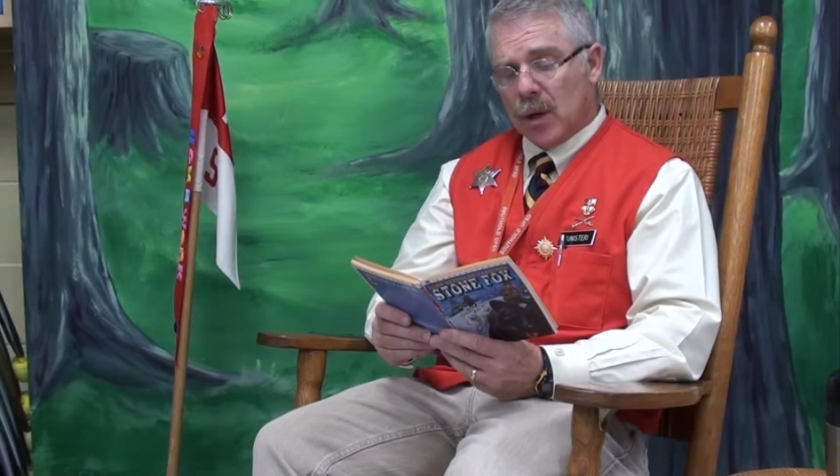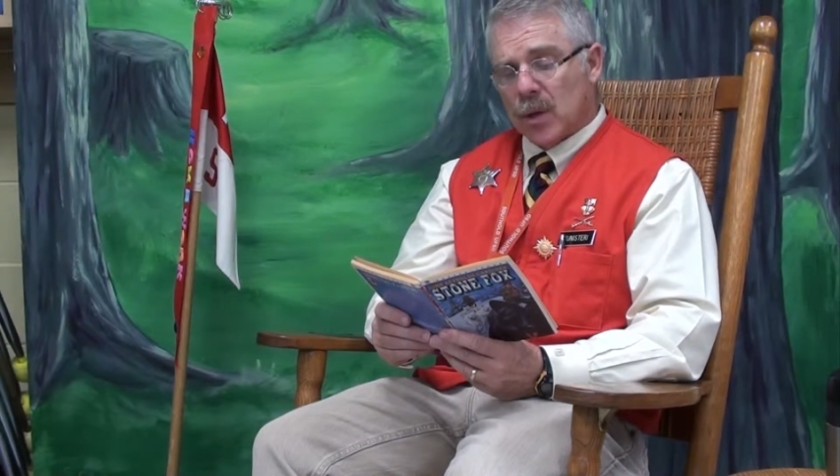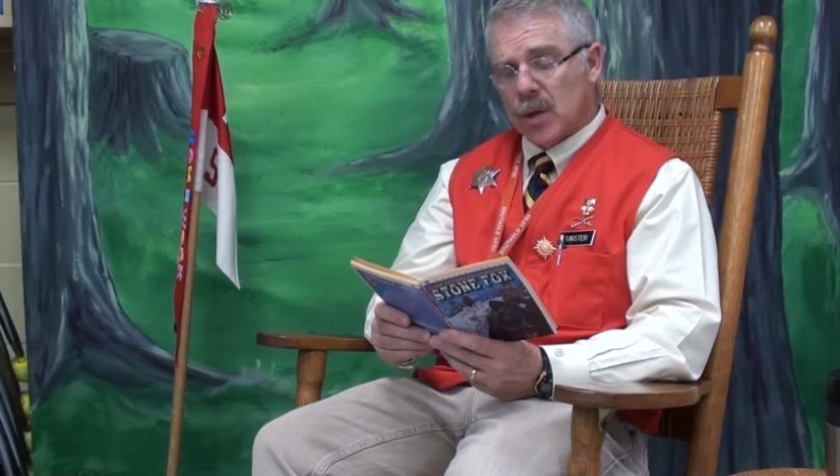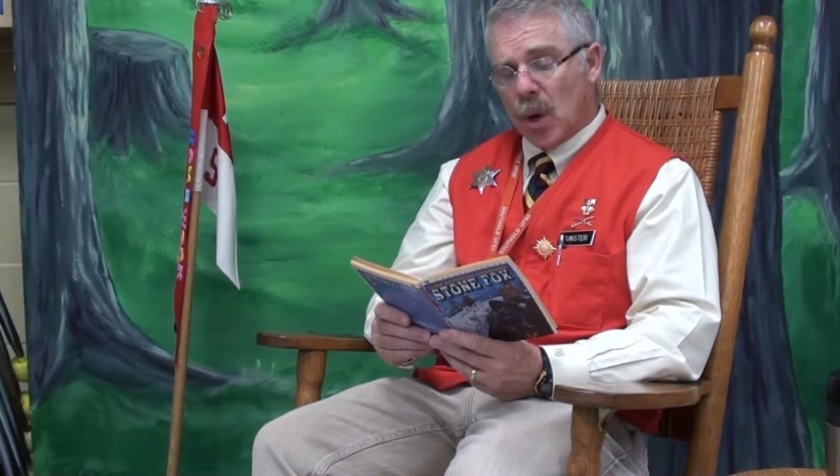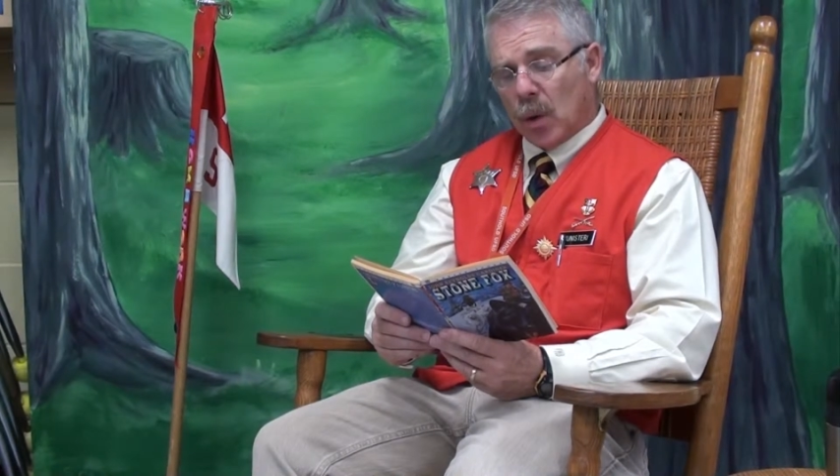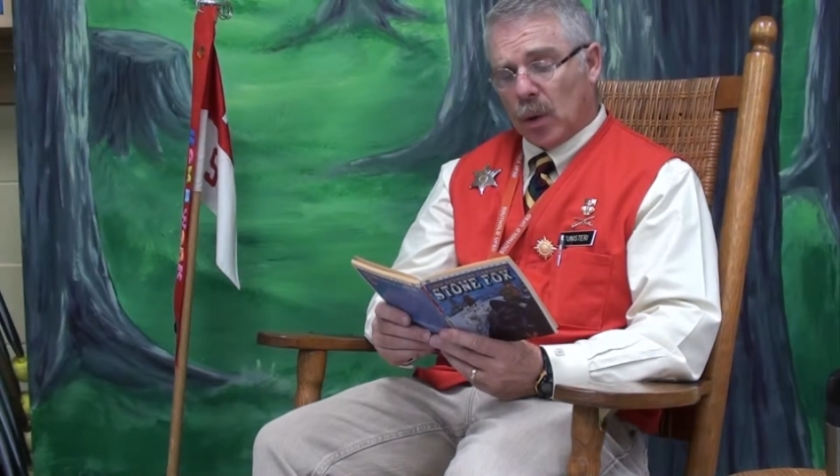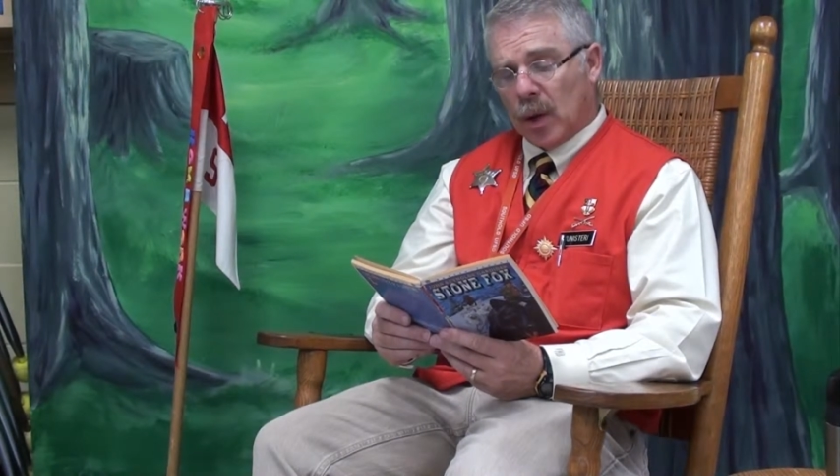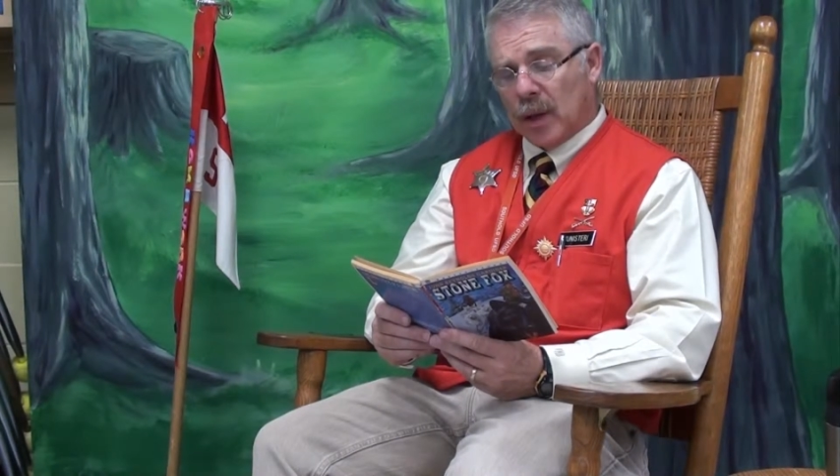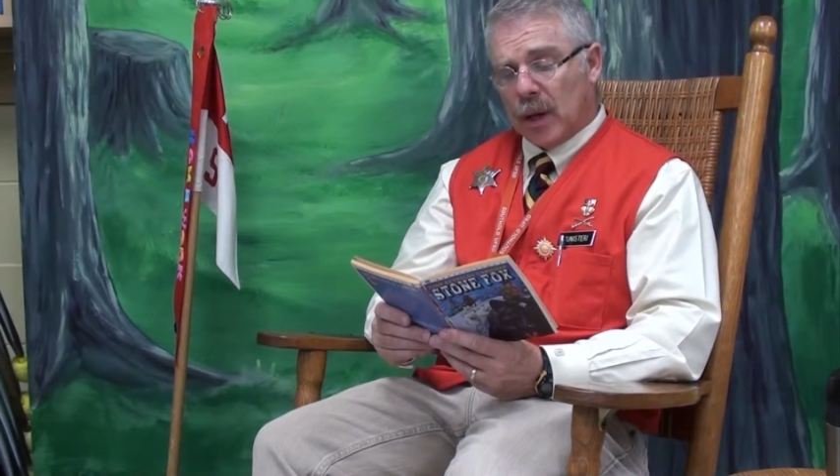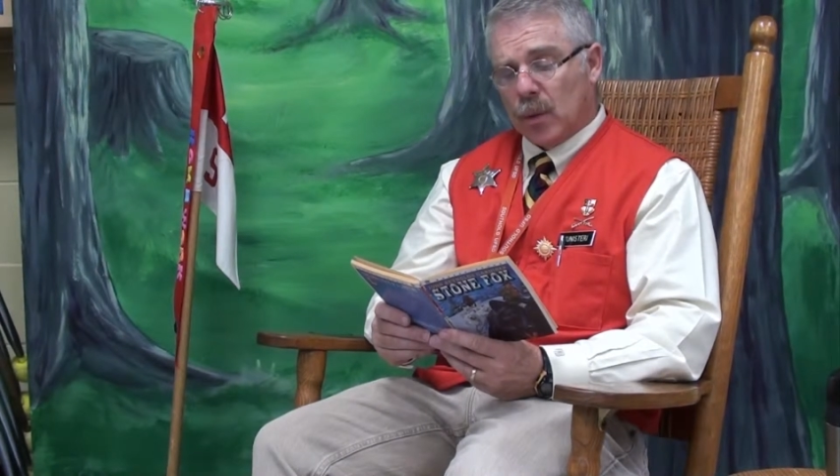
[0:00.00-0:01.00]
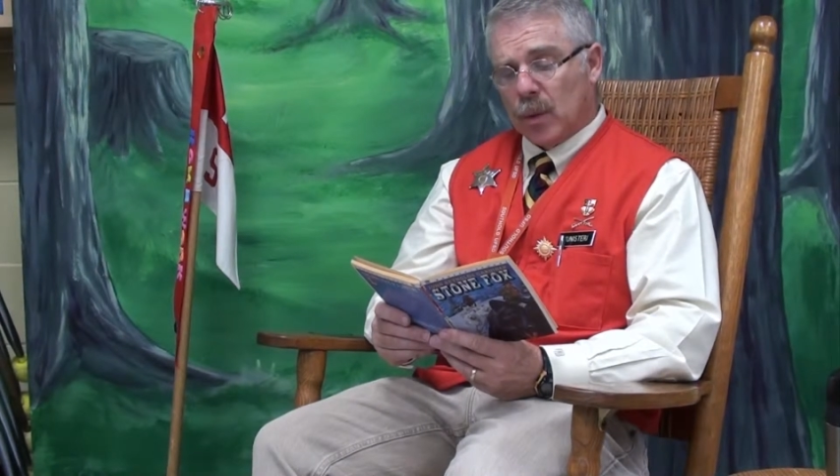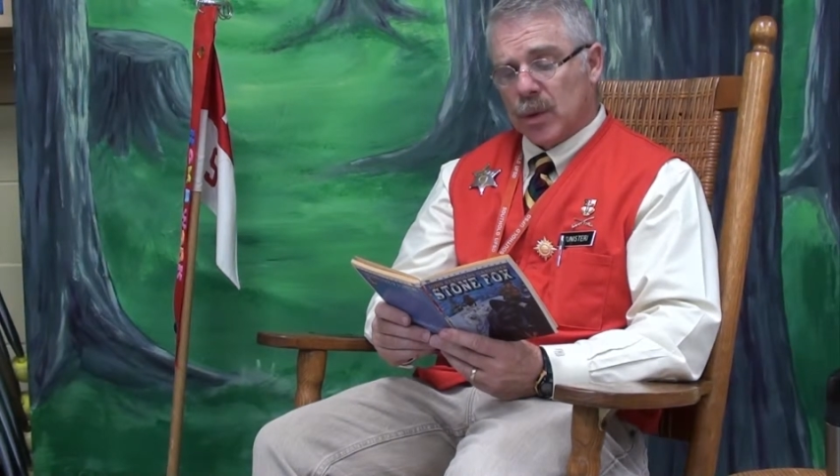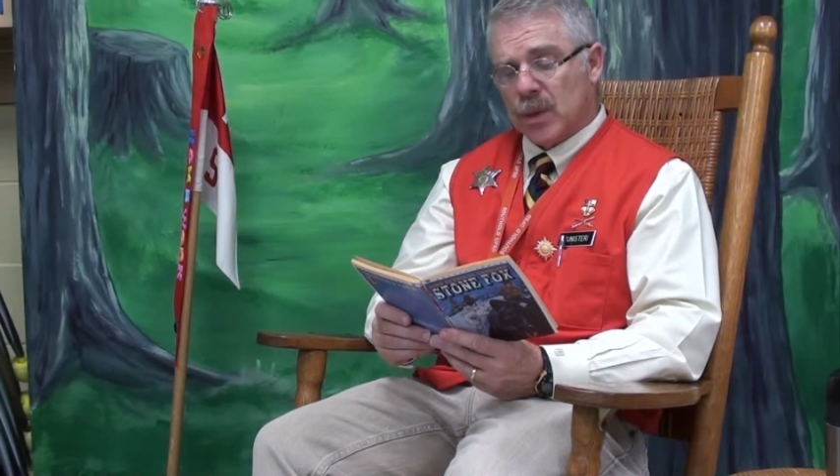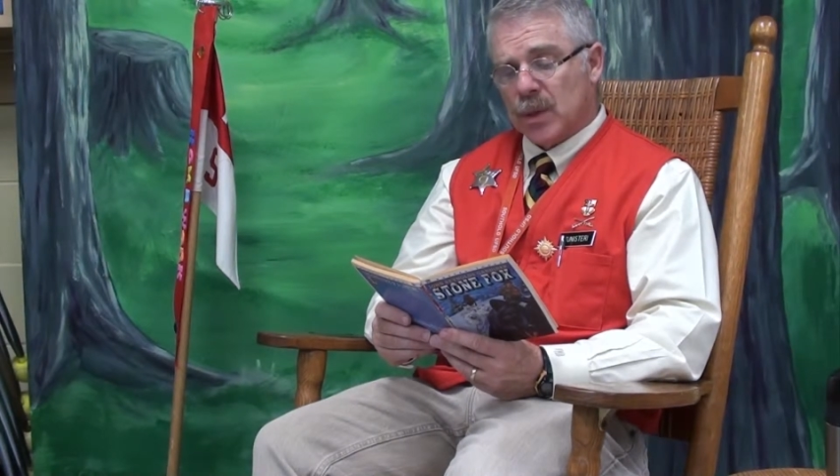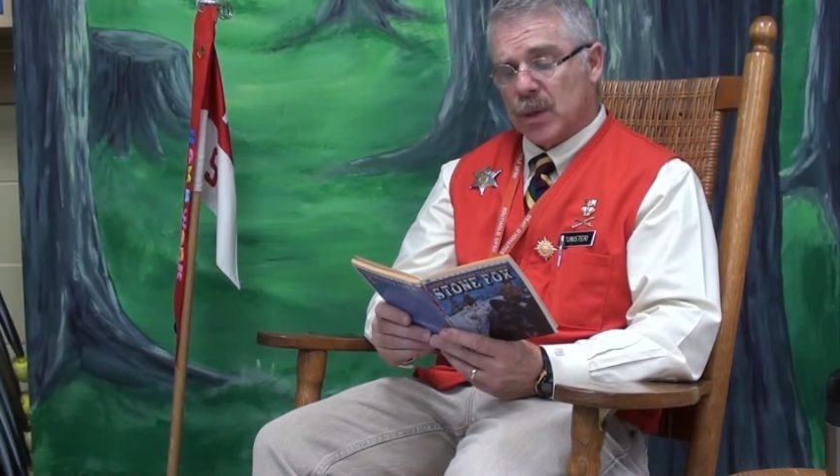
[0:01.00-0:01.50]
so early that it
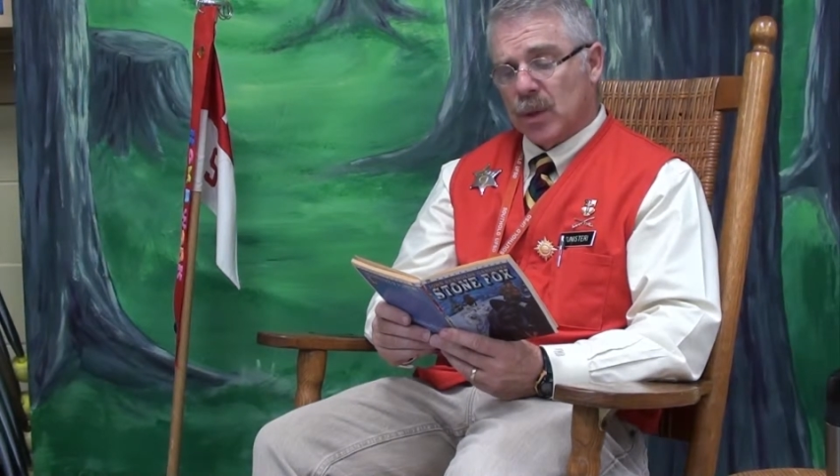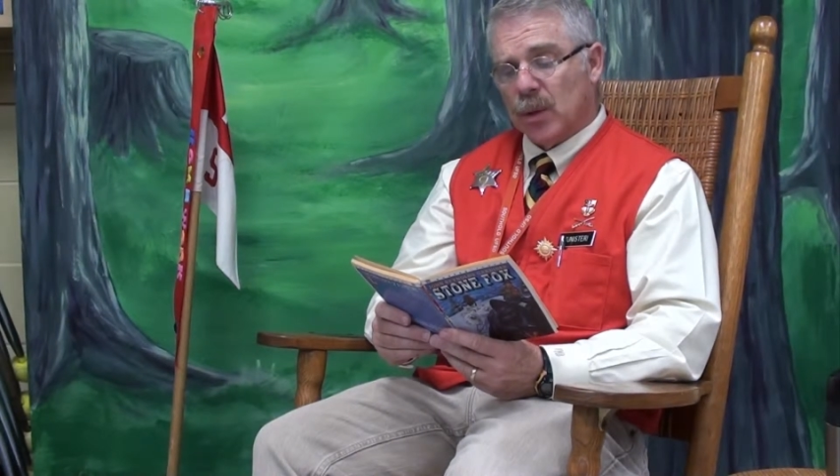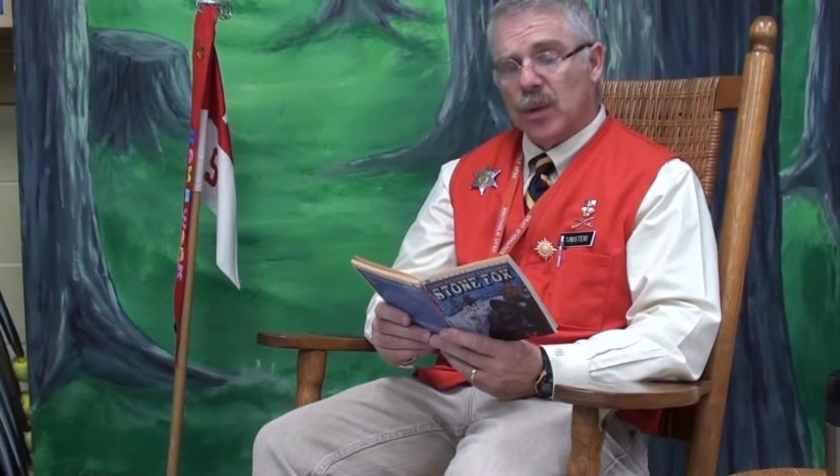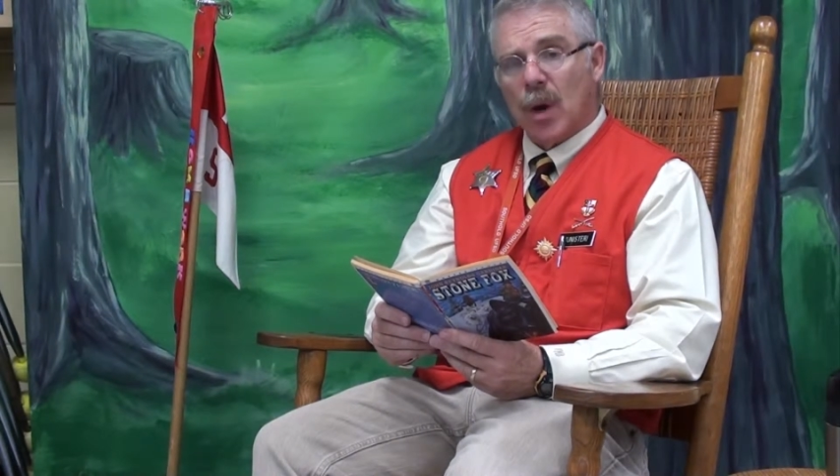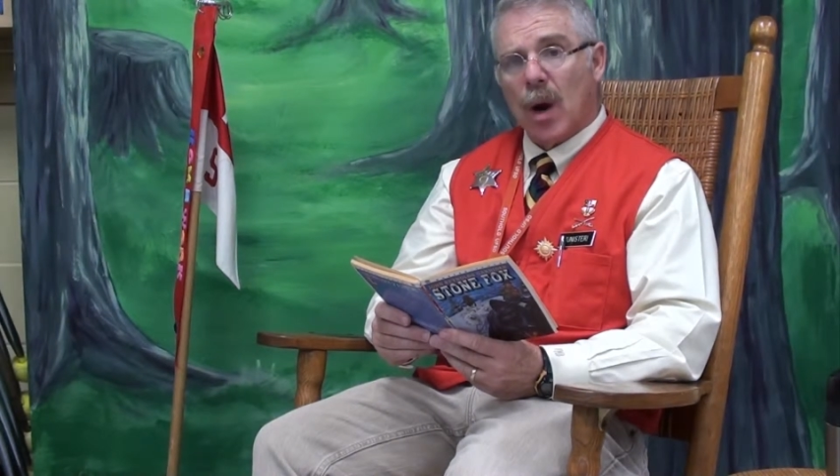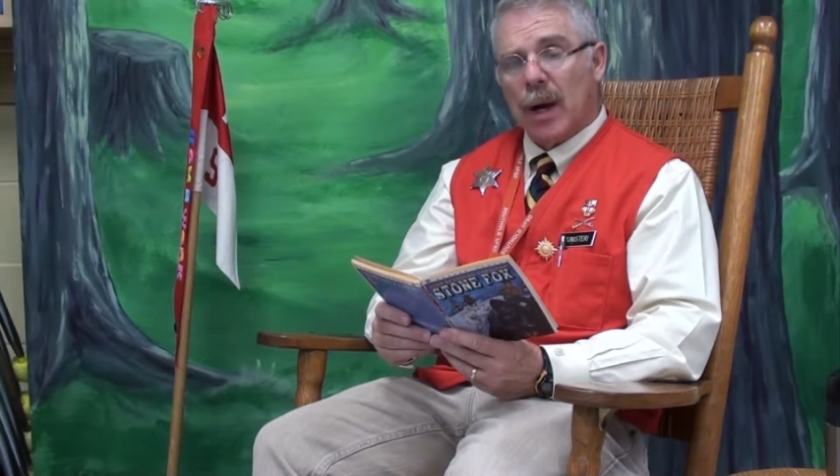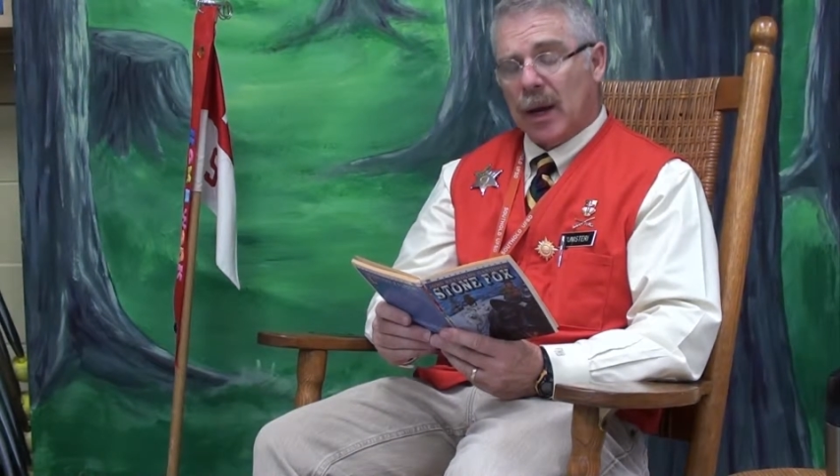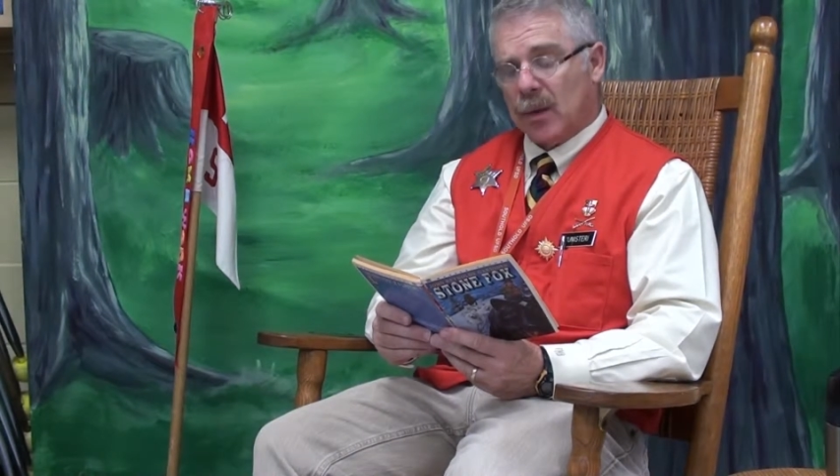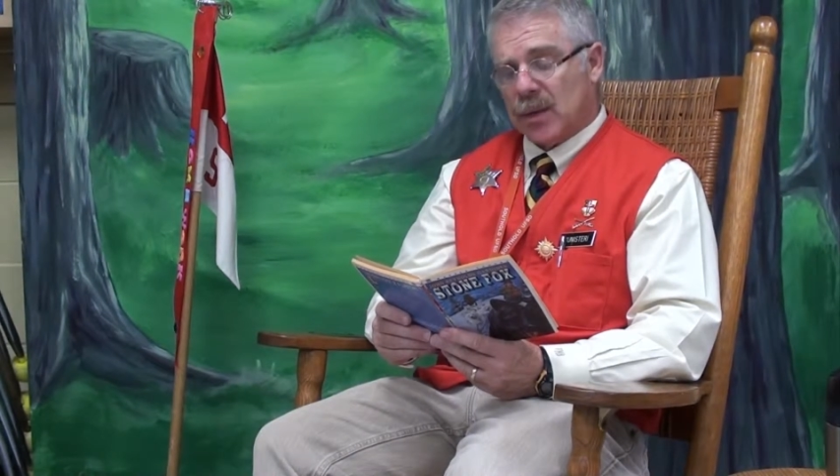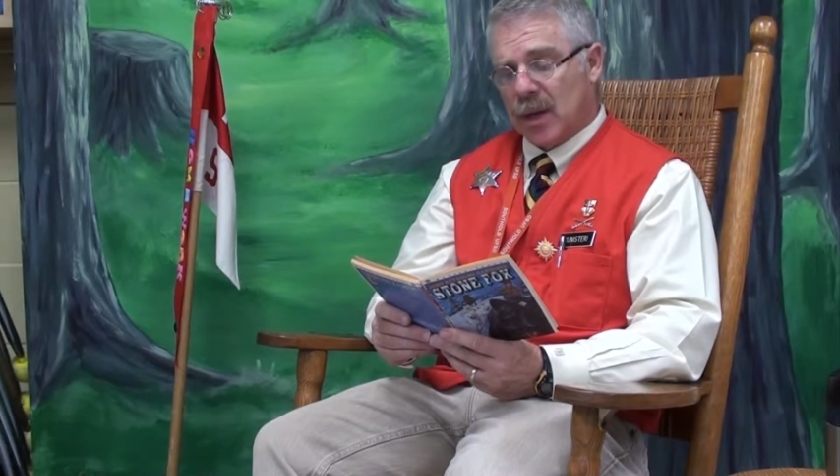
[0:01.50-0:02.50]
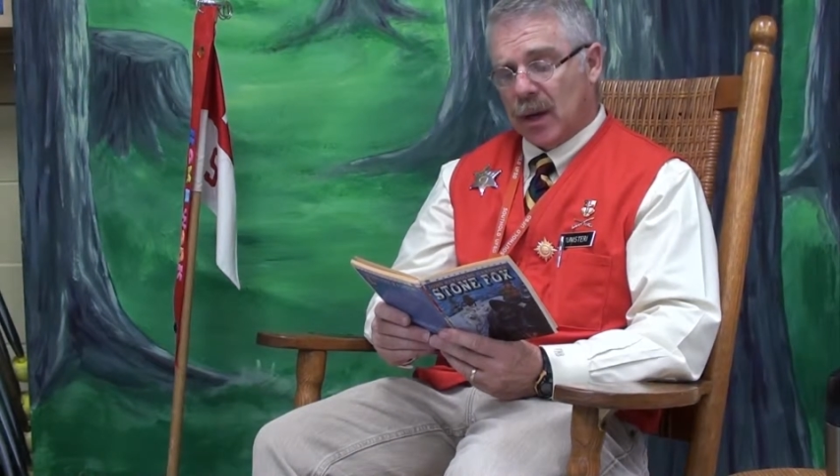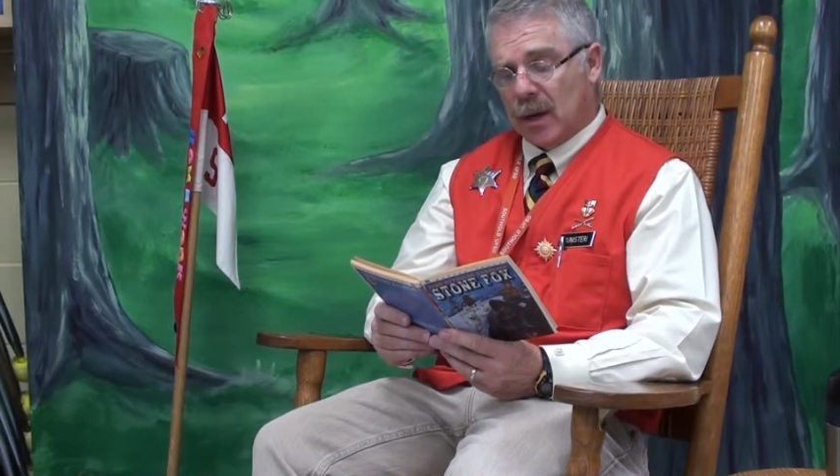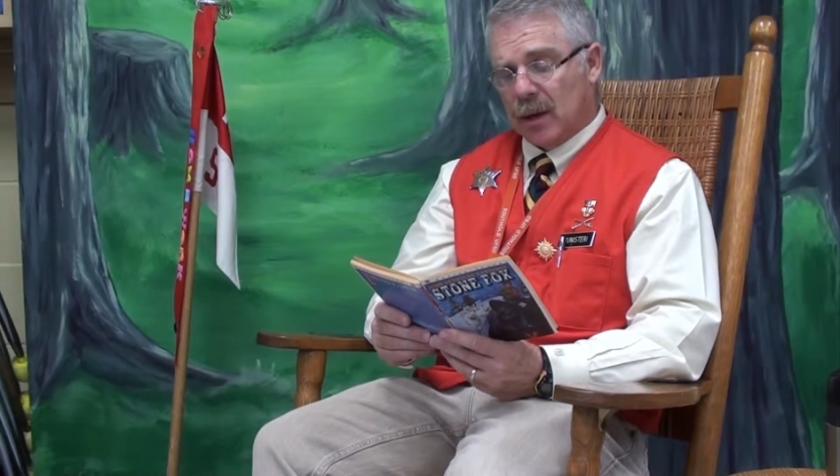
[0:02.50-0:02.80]
was still dark outside.